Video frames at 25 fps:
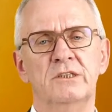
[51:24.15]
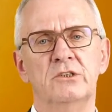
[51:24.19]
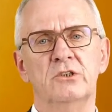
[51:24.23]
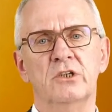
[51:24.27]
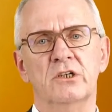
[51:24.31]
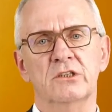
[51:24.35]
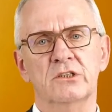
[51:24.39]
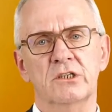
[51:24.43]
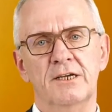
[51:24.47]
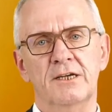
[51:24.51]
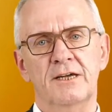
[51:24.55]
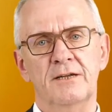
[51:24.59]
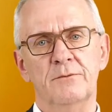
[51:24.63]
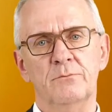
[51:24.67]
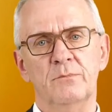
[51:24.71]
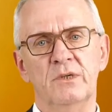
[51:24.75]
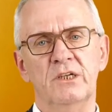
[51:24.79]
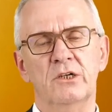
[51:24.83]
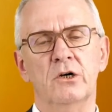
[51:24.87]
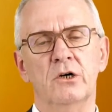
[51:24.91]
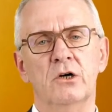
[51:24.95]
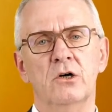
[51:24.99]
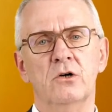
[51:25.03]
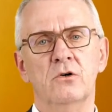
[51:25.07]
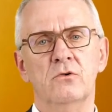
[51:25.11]
Just let me
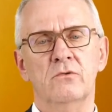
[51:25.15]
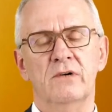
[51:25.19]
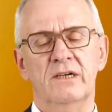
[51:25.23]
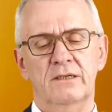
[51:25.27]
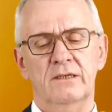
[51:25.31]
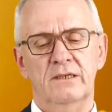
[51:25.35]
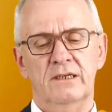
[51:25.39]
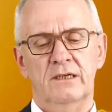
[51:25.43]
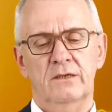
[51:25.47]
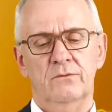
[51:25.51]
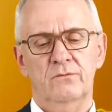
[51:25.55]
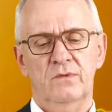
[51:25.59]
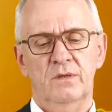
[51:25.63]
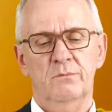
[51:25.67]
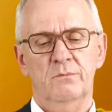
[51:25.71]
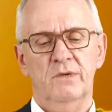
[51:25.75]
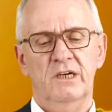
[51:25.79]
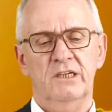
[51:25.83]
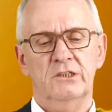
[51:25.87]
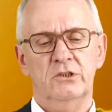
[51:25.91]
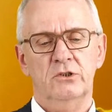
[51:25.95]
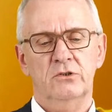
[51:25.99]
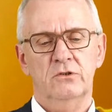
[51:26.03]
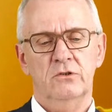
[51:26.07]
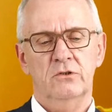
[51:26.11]
know and we
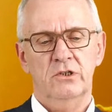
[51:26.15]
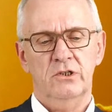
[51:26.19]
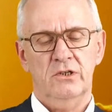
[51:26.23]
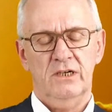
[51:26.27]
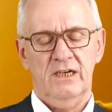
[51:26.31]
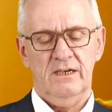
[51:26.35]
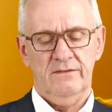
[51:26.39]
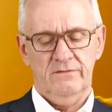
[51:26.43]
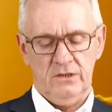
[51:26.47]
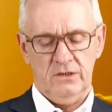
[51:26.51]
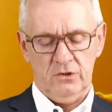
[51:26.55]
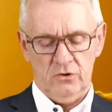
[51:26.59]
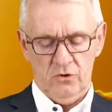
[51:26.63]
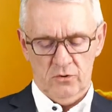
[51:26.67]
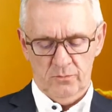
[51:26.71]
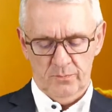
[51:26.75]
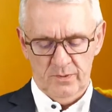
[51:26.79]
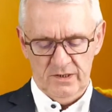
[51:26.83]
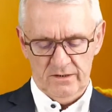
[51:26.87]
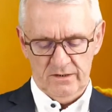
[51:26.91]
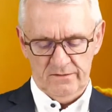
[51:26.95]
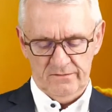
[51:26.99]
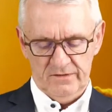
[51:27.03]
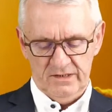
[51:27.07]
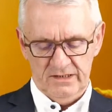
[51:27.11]
make sure you have a
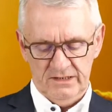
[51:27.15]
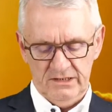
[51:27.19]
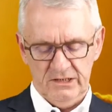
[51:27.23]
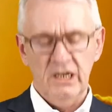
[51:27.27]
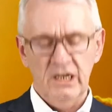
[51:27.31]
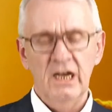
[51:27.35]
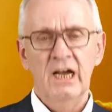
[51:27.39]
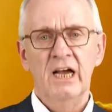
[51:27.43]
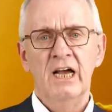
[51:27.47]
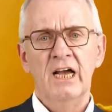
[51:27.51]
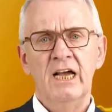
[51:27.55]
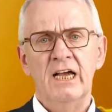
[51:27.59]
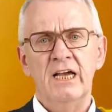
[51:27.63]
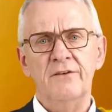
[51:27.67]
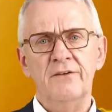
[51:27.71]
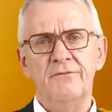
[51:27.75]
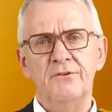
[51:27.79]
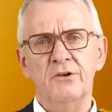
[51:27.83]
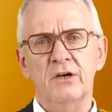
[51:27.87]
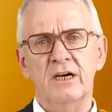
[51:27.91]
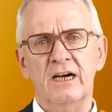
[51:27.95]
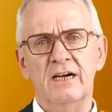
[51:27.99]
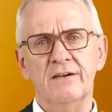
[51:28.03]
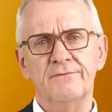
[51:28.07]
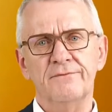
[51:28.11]
copy of this. If
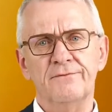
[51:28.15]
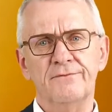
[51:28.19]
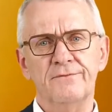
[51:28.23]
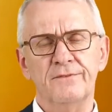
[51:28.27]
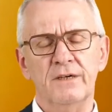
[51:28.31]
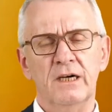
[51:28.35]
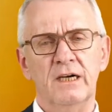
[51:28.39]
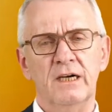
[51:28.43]
you have